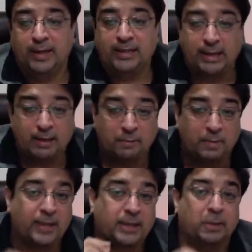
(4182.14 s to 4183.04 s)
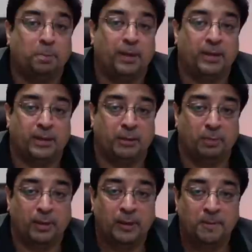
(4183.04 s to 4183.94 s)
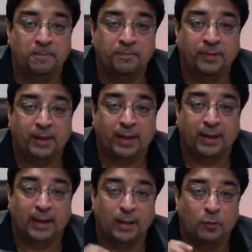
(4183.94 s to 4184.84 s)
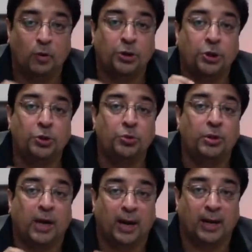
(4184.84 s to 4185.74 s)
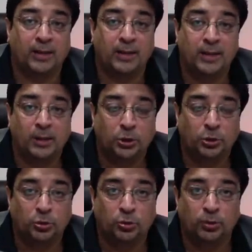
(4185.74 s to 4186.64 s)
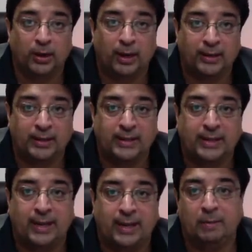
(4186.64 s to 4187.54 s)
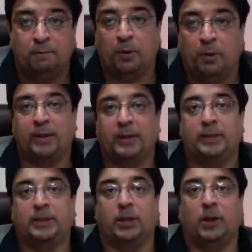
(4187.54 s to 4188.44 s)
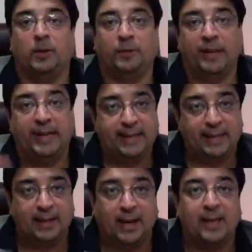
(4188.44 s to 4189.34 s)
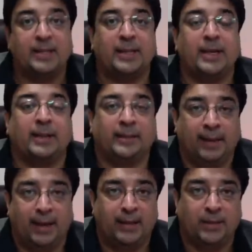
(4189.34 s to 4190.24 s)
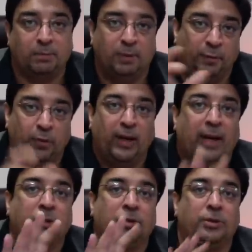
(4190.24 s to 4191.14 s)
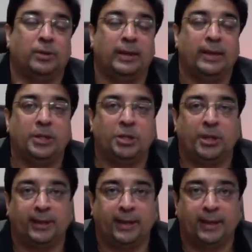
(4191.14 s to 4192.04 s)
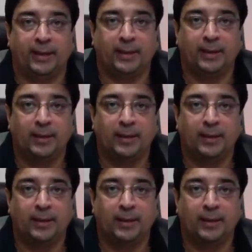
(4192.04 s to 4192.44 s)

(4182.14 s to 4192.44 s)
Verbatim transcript: It's an amazing principle, and I want you guys to understand the importance of analyzing a task before initiating it.